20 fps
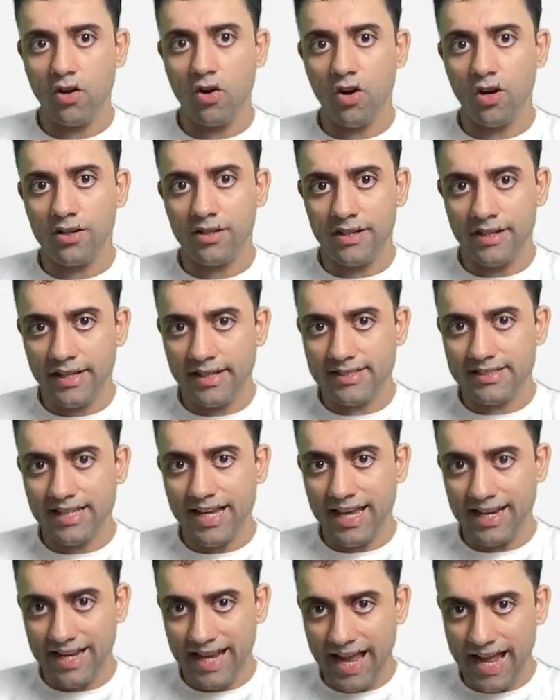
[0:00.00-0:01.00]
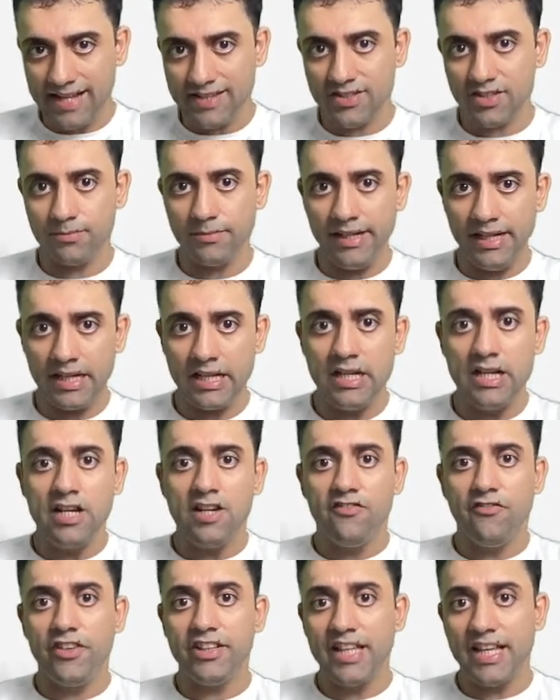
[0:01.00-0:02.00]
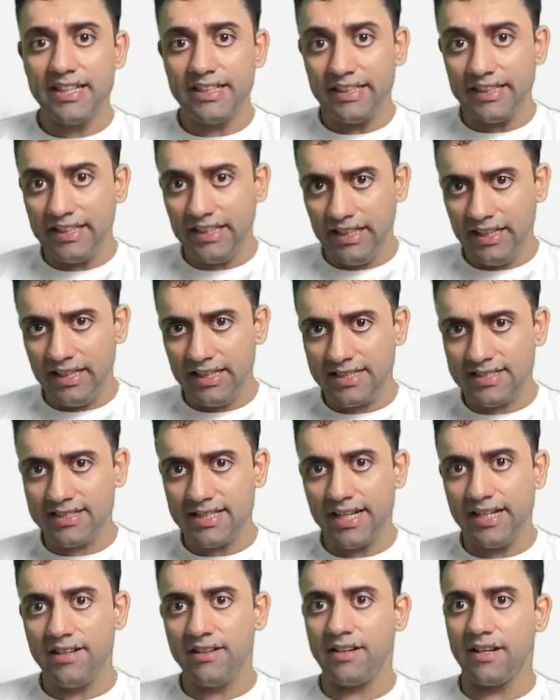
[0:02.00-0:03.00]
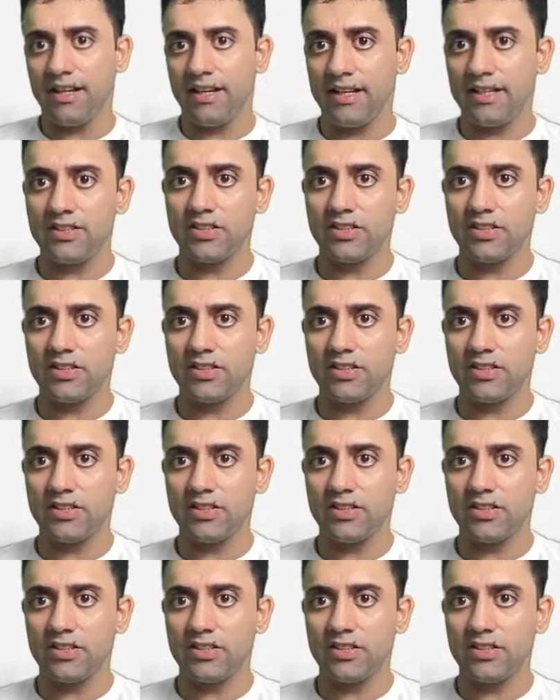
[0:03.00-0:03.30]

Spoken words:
or disc enhancement with an eccentric